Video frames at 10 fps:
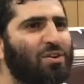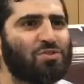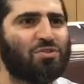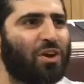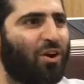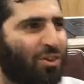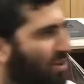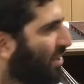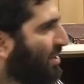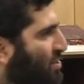So they're all
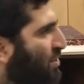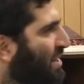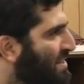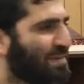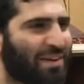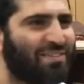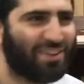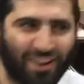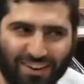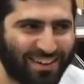looking at us. You guys came out of a
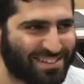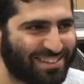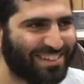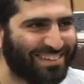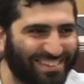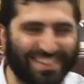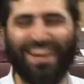car accident?